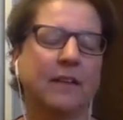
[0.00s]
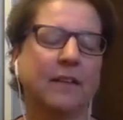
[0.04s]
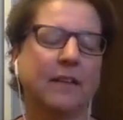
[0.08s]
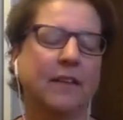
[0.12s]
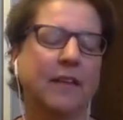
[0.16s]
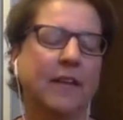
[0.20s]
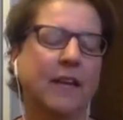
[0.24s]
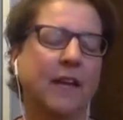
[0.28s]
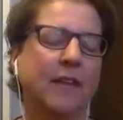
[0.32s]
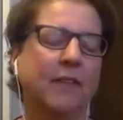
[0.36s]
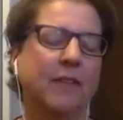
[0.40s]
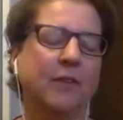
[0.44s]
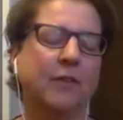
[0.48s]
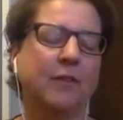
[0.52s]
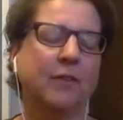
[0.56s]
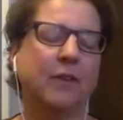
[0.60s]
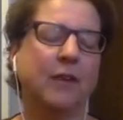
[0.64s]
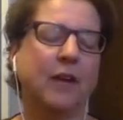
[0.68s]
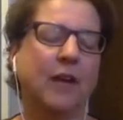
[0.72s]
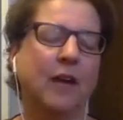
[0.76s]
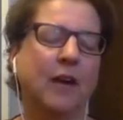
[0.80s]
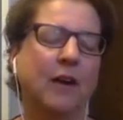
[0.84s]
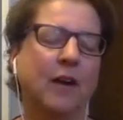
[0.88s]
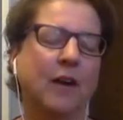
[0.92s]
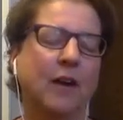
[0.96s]
that have
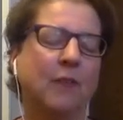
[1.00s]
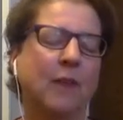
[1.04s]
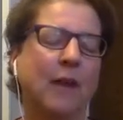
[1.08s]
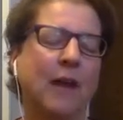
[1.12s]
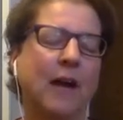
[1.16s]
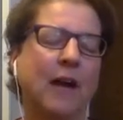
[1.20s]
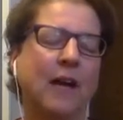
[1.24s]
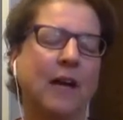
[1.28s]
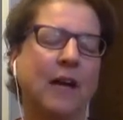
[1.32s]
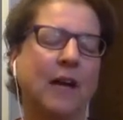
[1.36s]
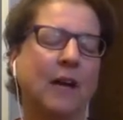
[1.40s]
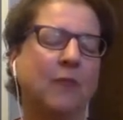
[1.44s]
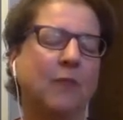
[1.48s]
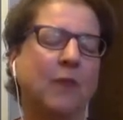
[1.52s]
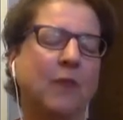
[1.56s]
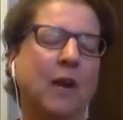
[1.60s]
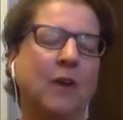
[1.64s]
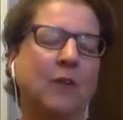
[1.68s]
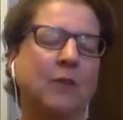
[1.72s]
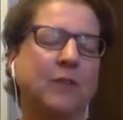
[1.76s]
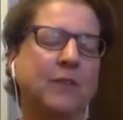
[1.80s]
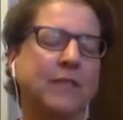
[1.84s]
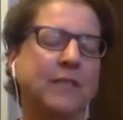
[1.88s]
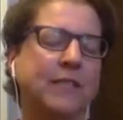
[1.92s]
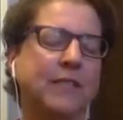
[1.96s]

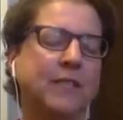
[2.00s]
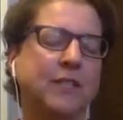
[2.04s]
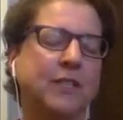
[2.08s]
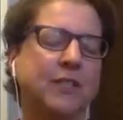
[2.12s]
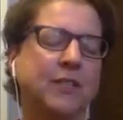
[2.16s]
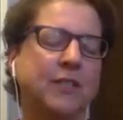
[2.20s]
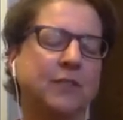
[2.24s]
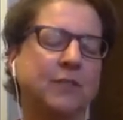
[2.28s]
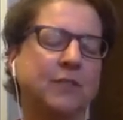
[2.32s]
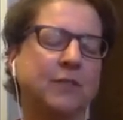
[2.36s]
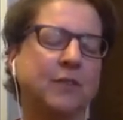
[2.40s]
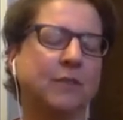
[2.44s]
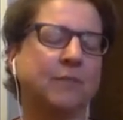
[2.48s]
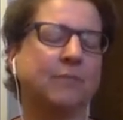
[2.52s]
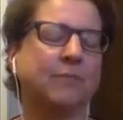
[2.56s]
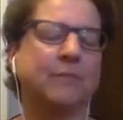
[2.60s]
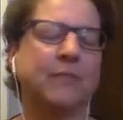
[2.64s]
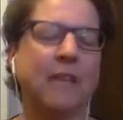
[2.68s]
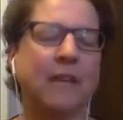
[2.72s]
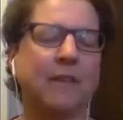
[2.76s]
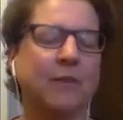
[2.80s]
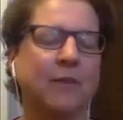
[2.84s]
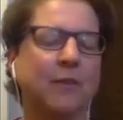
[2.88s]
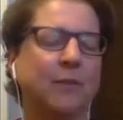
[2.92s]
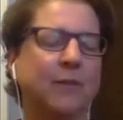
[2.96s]
aroused in you or
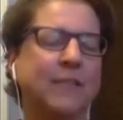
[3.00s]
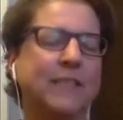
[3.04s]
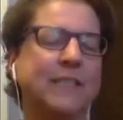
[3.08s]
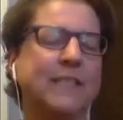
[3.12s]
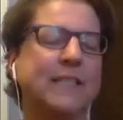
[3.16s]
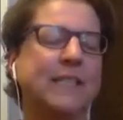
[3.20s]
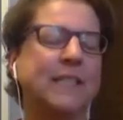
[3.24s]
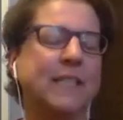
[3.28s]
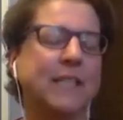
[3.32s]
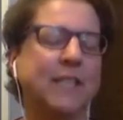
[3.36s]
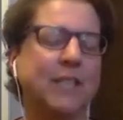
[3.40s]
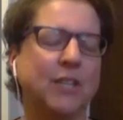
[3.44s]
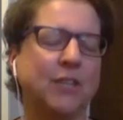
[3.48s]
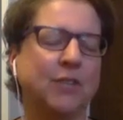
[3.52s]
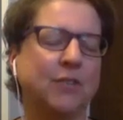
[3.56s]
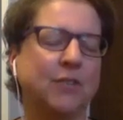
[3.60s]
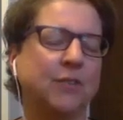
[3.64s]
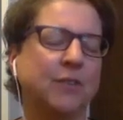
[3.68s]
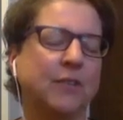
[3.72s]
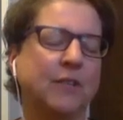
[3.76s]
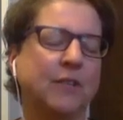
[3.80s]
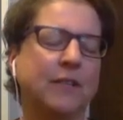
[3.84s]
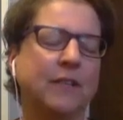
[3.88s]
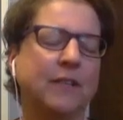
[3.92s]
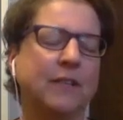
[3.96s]
have arisen in you
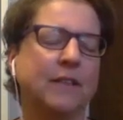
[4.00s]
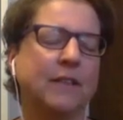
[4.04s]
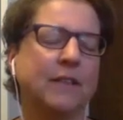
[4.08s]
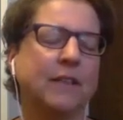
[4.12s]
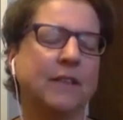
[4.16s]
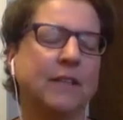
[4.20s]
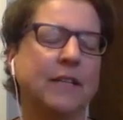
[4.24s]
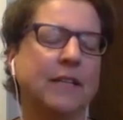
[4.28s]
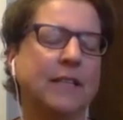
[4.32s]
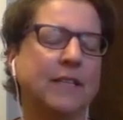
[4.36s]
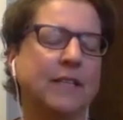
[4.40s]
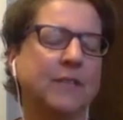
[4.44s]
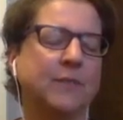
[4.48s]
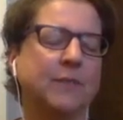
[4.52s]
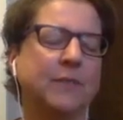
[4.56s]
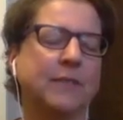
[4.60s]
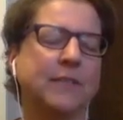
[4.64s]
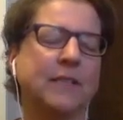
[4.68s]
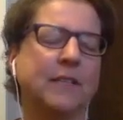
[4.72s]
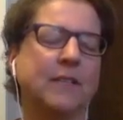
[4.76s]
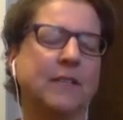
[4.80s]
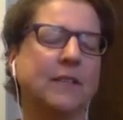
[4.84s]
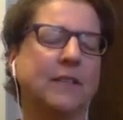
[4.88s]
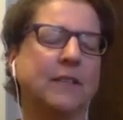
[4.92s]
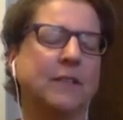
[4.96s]
as a
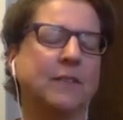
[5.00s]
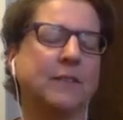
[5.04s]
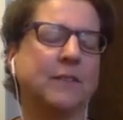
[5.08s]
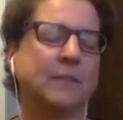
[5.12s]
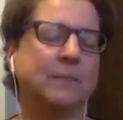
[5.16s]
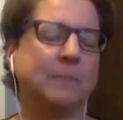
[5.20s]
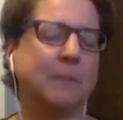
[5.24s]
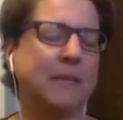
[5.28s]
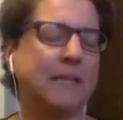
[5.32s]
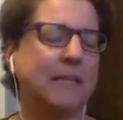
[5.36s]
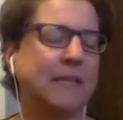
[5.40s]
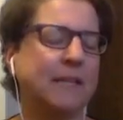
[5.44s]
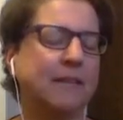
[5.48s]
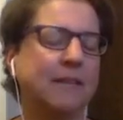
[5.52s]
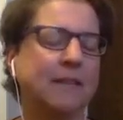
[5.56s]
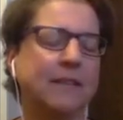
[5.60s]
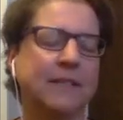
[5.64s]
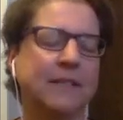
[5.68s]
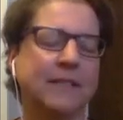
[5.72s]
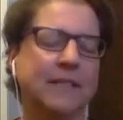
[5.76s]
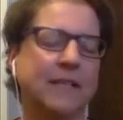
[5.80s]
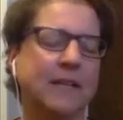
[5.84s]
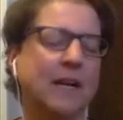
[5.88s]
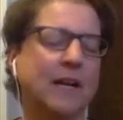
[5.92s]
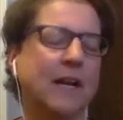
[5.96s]
result of spending
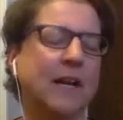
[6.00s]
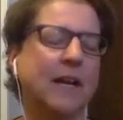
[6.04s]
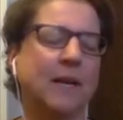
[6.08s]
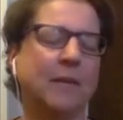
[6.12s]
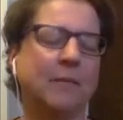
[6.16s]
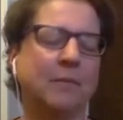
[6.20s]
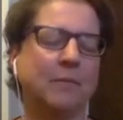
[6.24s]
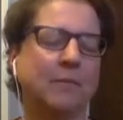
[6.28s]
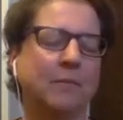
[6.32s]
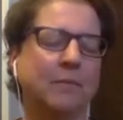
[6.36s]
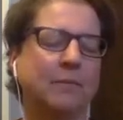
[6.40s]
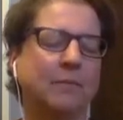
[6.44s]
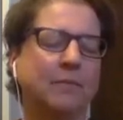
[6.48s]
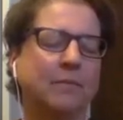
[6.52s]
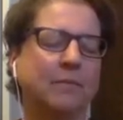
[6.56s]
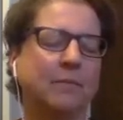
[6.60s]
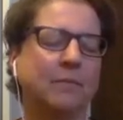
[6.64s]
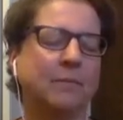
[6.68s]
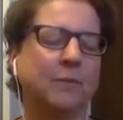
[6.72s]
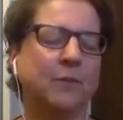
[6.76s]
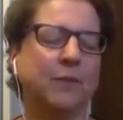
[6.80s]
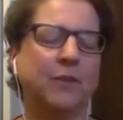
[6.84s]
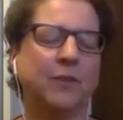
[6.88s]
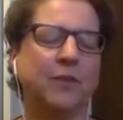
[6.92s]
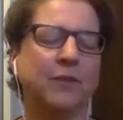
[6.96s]
this time
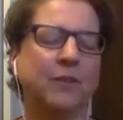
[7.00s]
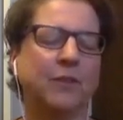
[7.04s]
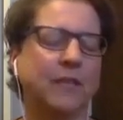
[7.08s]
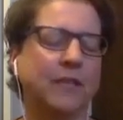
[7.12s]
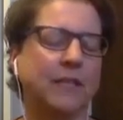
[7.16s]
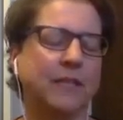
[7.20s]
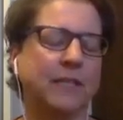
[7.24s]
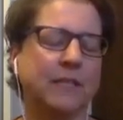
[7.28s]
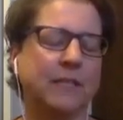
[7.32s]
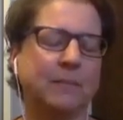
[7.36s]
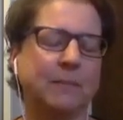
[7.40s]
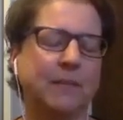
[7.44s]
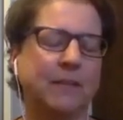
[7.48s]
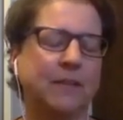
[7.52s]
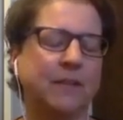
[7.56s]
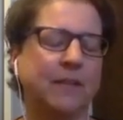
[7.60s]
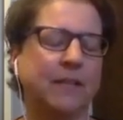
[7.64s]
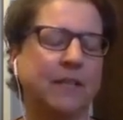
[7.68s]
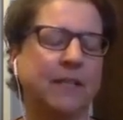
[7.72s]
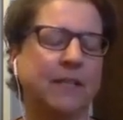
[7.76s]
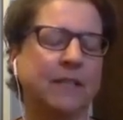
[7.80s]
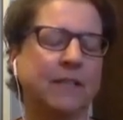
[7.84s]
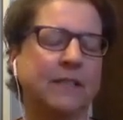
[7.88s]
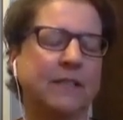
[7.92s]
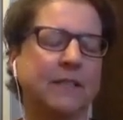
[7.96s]
with your
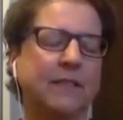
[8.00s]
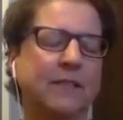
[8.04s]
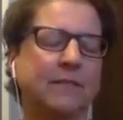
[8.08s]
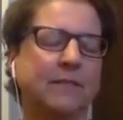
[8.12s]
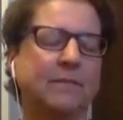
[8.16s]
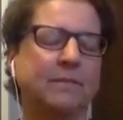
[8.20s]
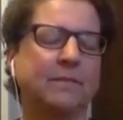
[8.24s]
experience.